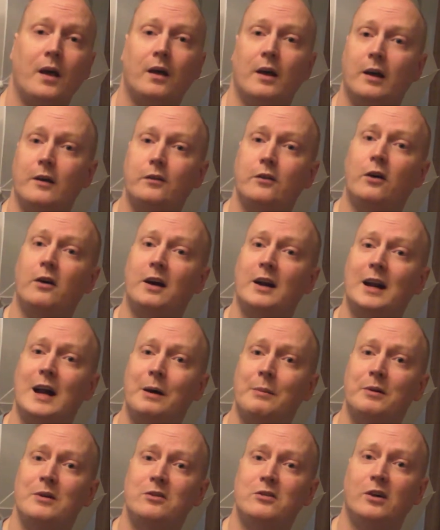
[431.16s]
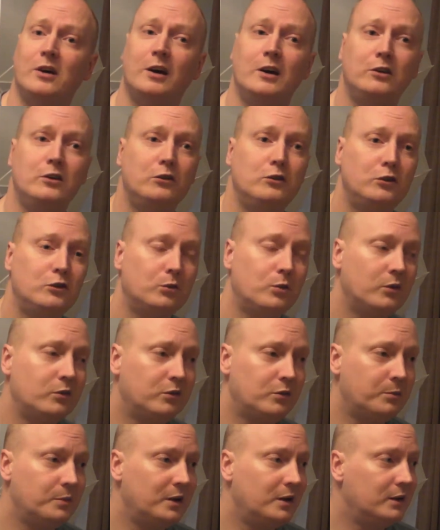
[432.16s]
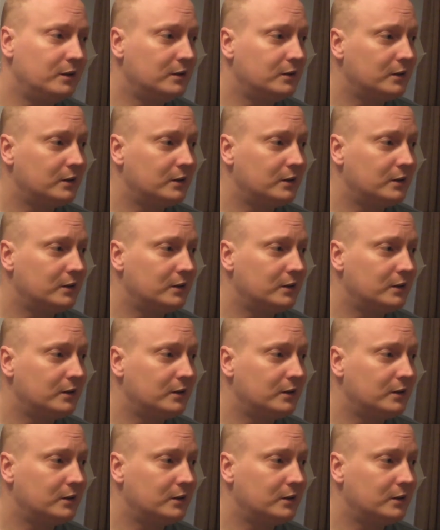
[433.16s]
If you're an amateur and you just want something